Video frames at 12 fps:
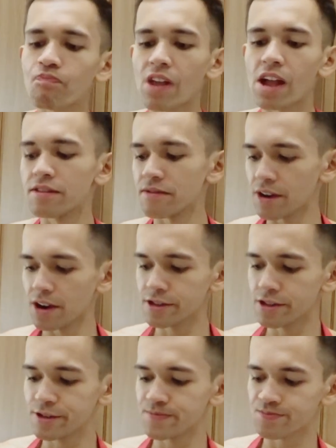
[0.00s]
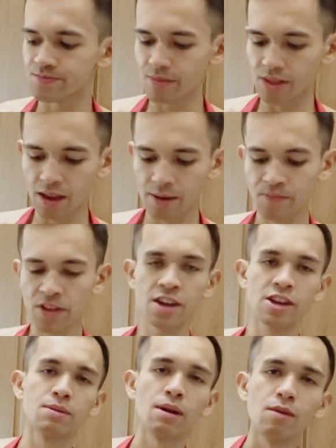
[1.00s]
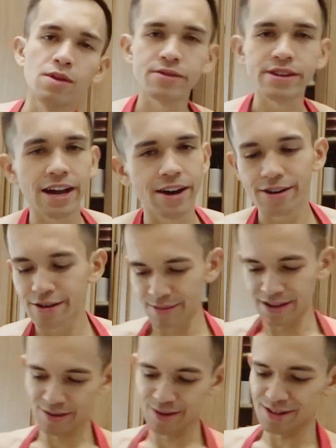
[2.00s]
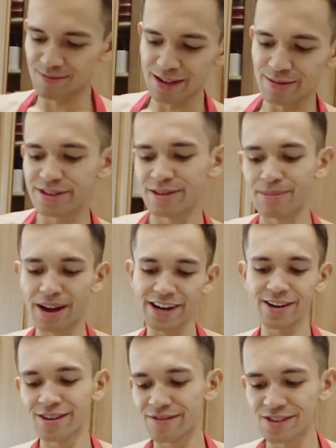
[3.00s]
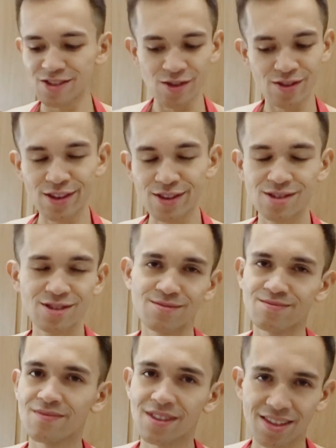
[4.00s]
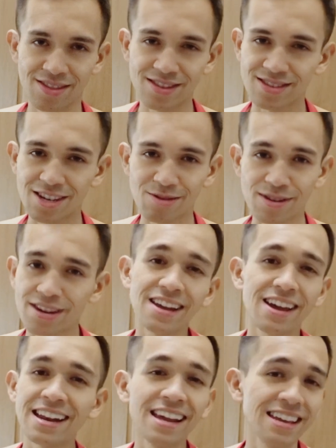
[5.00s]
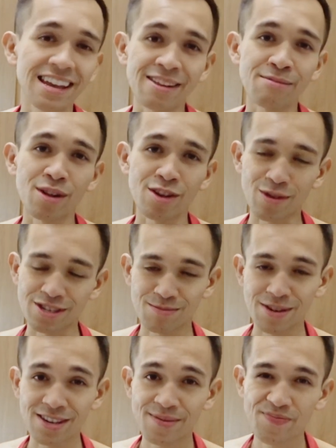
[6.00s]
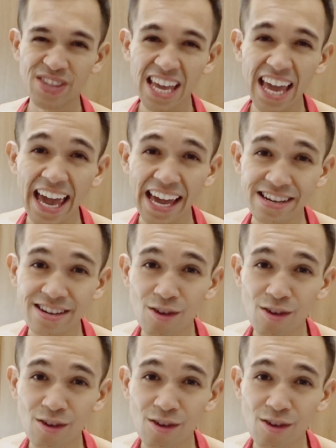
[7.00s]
And then finally, you're probably wondering how am I going to be able to combine all of this goodness, the secret, in any anabolic recipe. Egg